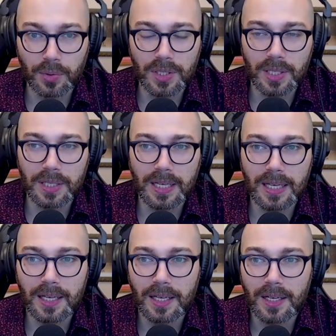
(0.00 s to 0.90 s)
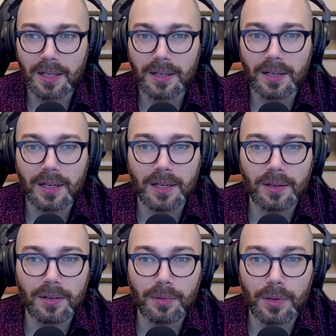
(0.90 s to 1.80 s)
recently.
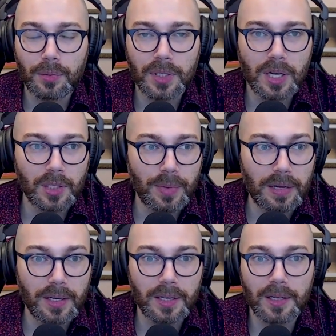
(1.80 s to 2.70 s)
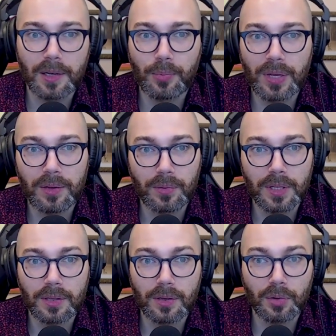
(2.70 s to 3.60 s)
We talked about it a bit
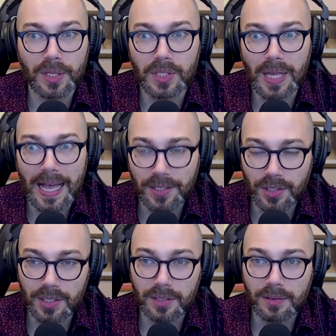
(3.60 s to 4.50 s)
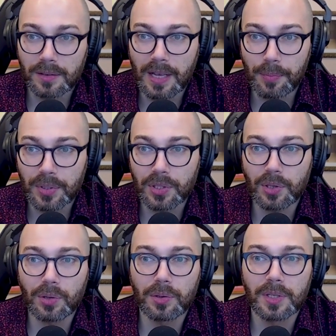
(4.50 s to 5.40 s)
with Chris last
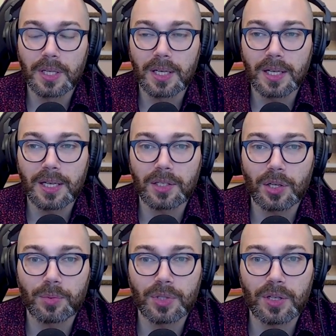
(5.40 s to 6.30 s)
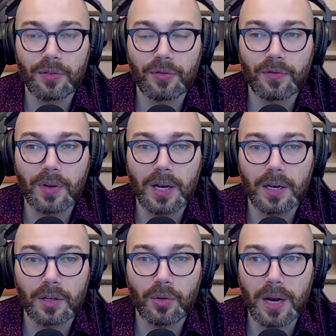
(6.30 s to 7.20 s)
episode in terms of
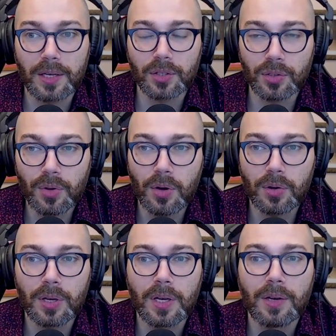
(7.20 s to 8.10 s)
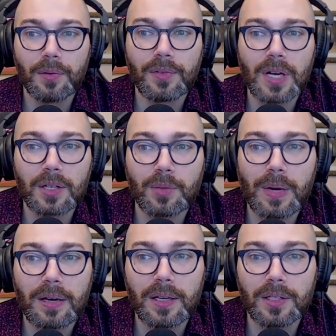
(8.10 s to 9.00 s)
chronic stroke. We've talked
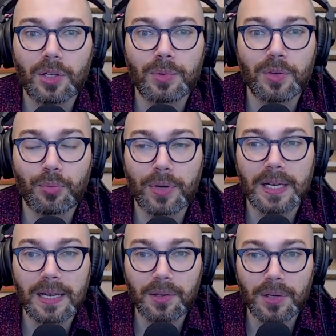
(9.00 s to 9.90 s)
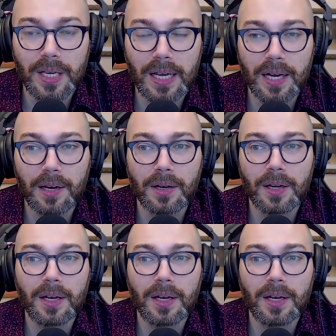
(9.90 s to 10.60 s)
about it in terms of prenatal care.